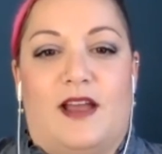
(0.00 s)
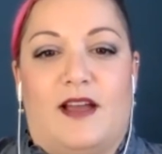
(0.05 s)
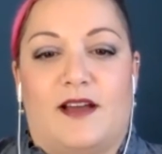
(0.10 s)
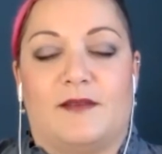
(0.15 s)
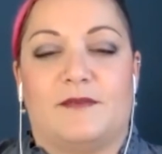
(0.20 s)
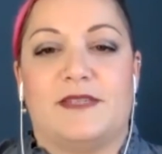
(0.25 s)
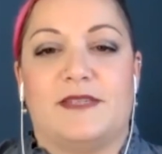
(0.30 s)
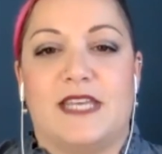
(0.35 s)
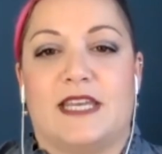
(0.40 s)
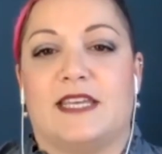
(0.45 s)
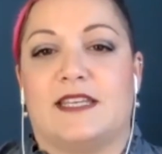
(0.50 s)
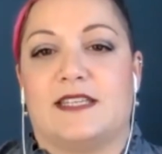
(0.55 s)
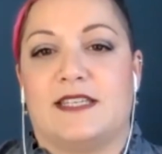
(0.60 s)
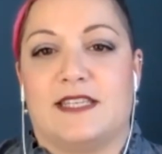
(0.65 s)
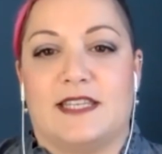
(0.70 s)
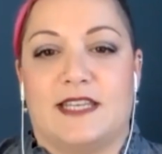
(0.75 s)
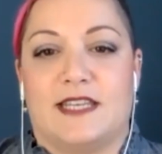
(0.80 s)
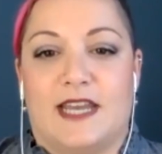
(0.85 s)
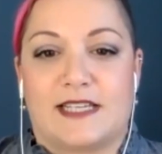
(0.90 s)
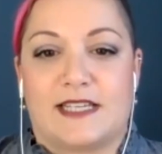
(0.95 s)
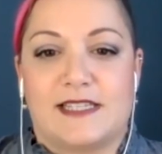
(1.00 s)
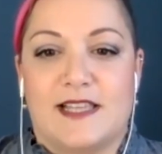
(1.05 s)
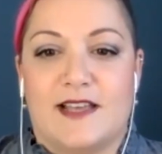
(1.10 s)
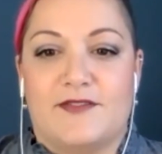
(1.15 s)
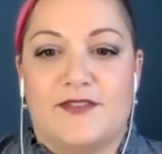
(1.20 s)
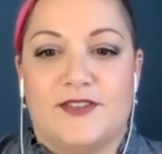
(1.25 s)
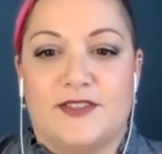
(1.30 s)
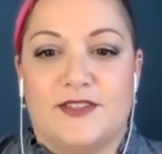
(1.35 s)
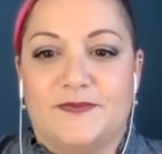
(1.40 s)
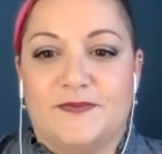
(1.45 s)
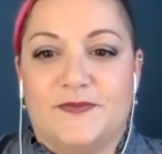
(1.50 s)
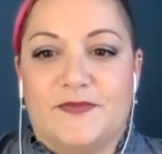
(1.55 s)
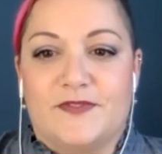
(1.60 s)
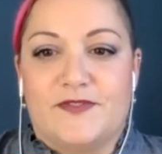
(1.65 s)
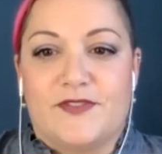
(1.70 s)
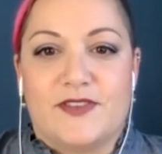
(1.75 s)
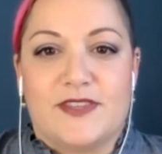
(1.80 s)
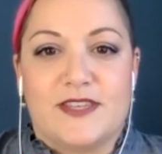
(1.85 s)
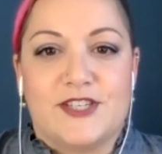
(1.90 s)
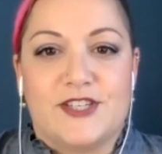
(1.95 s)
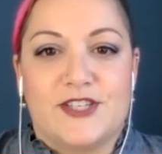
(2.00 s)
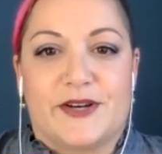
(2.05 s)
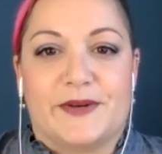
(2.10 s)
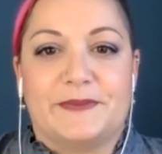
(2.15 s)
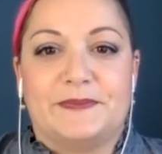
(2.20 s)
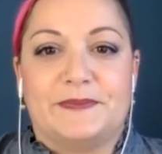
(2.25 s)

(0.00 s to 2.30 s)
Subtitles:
take it to the next level for this year.